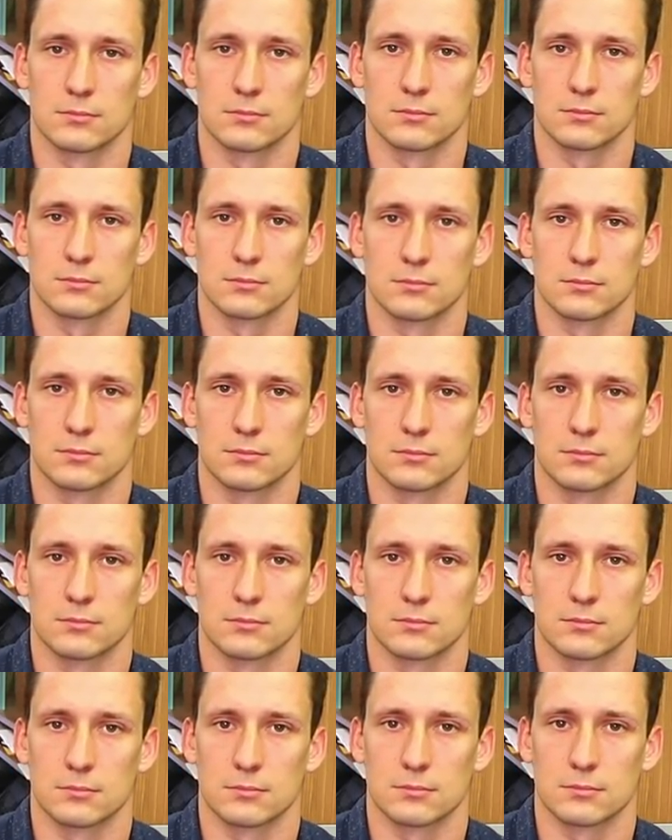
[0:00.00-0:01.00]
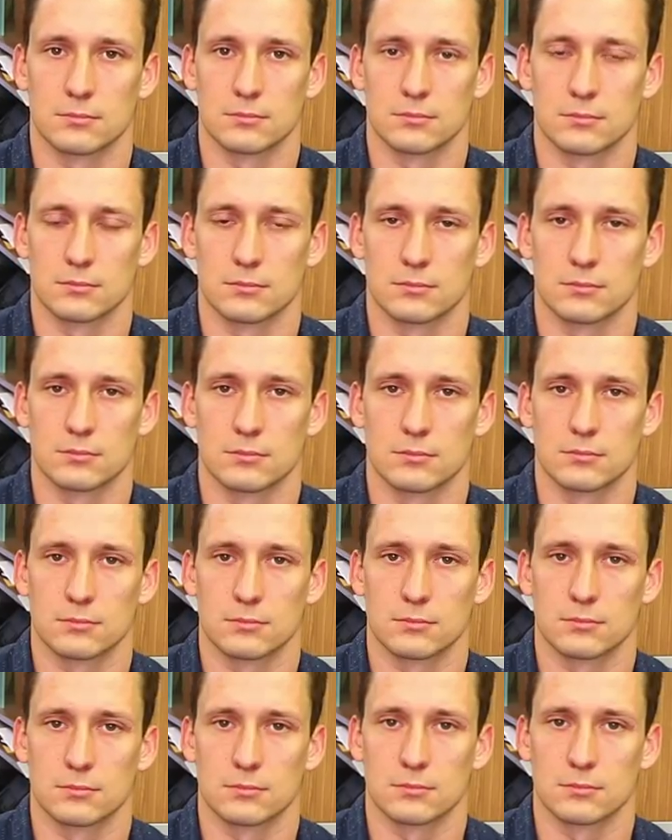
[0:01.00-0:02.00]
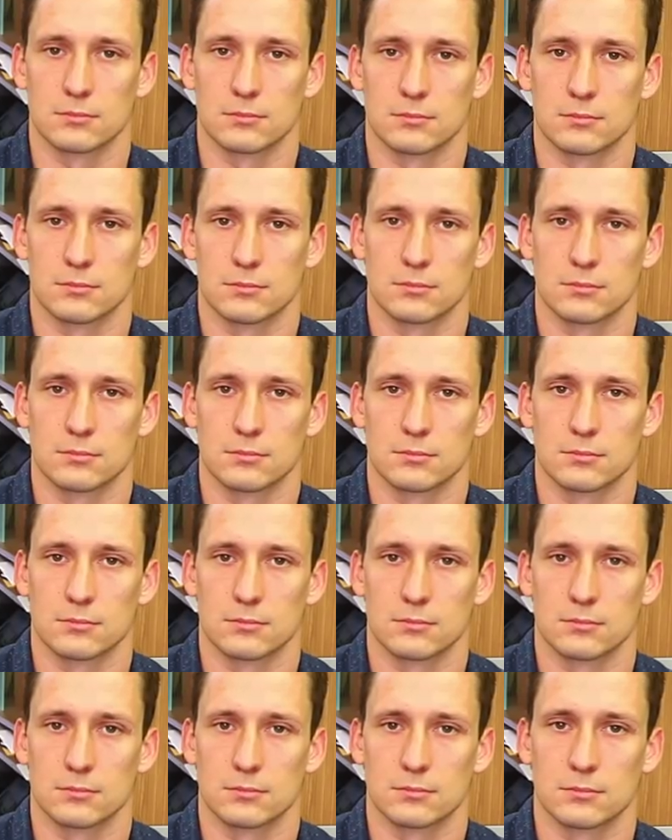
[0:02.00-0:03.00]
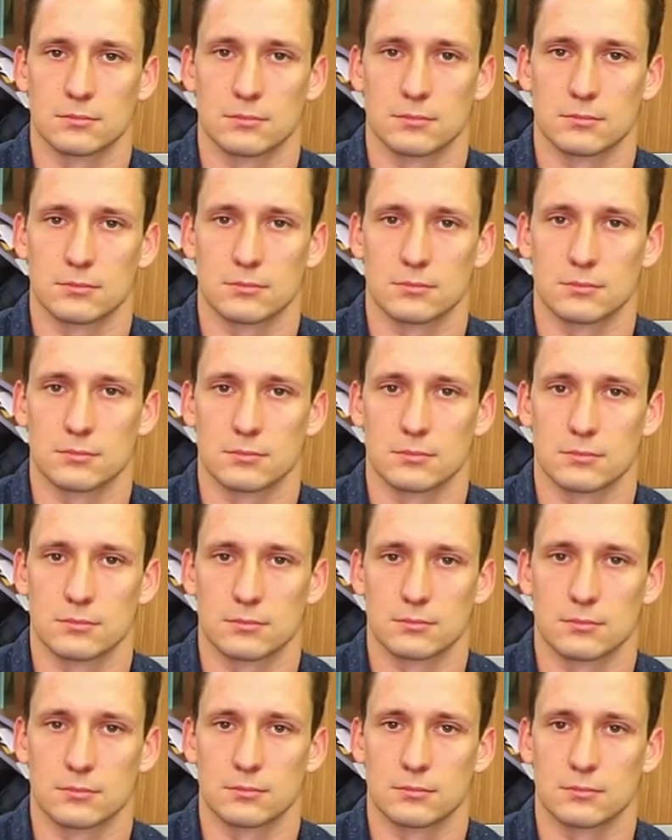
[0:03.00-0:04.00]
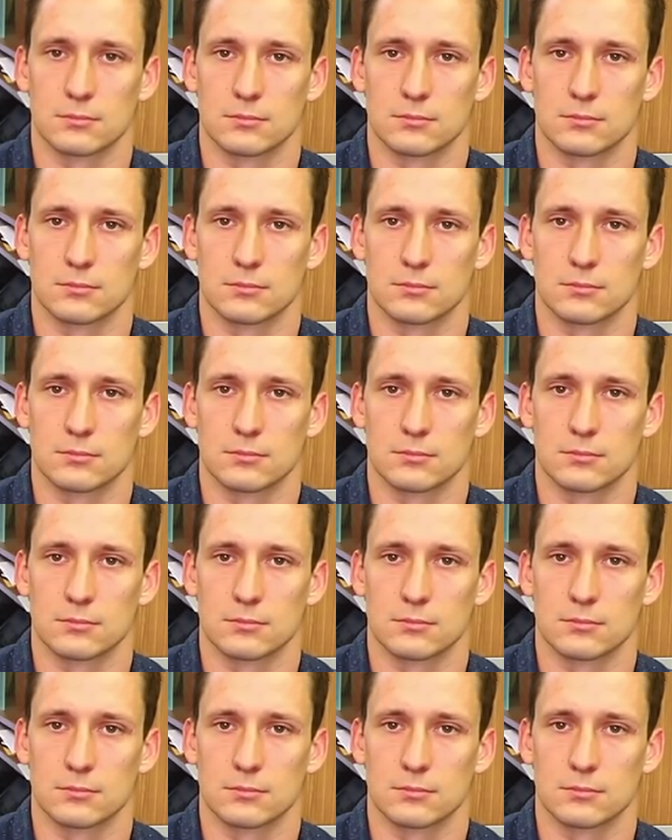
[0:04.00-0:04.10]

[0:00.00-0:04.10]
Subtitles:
The person shown says nothing.